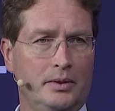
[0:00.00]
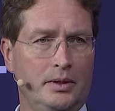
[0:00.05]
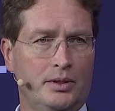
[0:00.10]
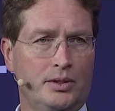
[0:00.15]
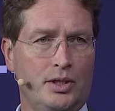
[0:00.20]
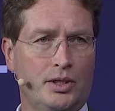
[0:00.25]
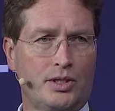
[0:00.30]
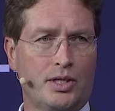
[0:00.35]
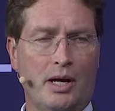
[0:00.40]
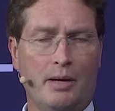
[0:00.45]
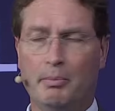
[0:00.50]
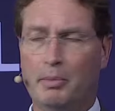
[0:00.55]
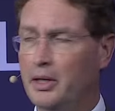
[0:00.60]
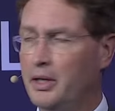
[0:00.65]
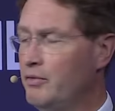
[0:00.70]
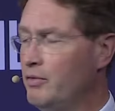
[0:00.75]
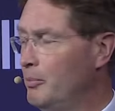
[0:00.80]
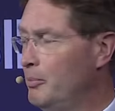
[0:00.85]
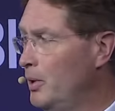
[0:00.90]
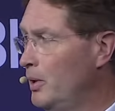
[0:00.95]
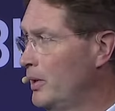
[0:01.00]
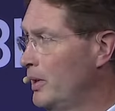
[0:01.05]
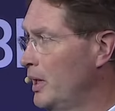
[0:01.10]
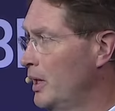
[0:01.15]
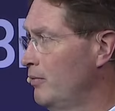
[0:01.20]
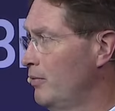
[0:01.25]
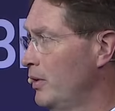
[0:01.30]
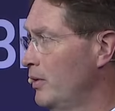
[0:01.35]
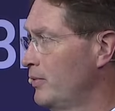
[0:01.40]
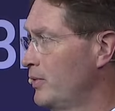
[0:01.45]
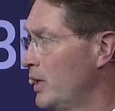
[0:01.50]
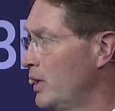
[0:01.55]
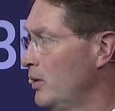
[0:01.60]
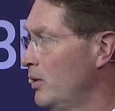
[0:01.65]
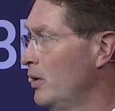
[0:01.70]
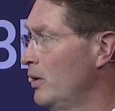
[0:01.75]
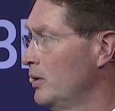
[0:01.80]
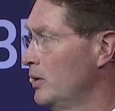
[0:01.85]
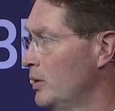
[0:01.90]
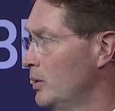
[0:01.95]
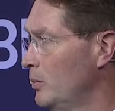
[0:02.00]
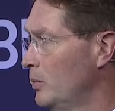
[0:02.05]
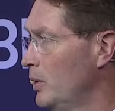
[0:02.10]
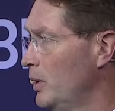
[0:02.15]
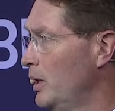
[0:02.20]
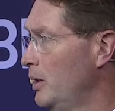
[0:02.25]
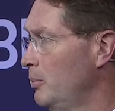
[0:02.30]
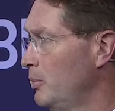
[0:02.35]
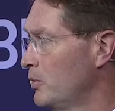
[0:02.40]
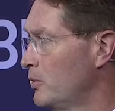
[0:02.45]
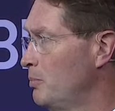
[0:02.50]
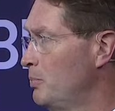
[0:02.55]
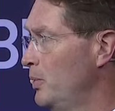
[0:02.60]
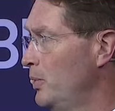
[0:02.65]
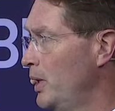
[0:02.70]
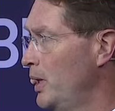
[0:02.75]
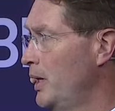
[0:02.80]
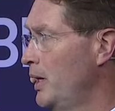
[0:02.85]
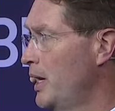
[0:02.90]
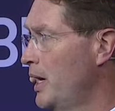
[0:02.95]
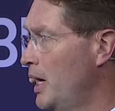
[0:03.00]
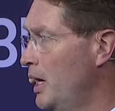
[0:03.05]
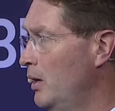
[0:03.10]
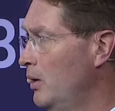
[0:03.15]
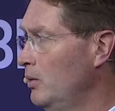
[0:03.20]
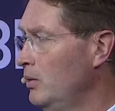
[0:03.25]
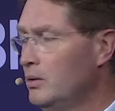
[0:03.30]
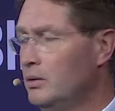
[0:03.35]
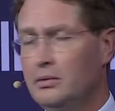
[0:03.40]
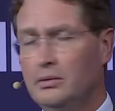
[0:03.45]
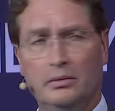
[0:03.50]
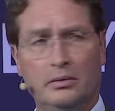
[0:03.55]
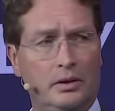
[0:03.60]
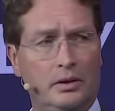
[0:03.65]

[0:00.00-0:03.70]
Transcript: It's just unbelievable the level of technology we're able to put in now,